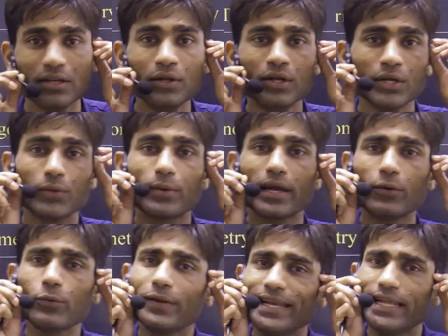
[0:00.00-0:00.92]
Where
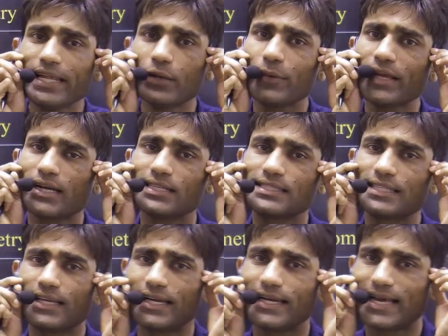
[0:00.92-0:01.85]
we
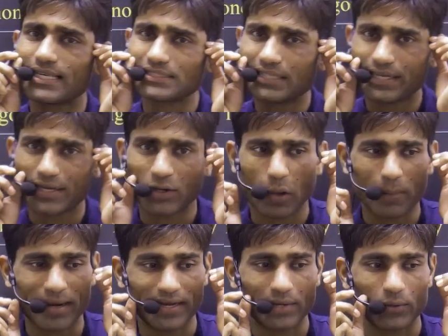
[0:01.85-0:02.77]
consider it as the
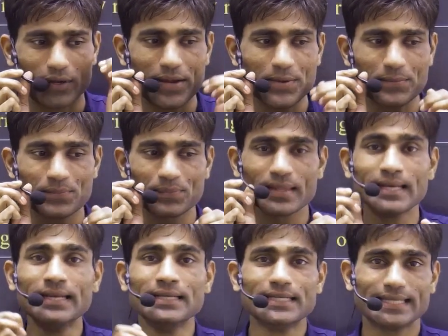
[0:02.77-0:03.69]
trigonometry. Okay,
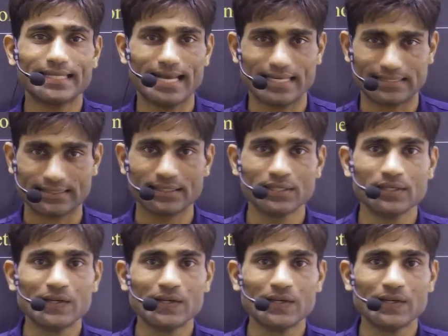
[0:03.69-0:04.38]
yes.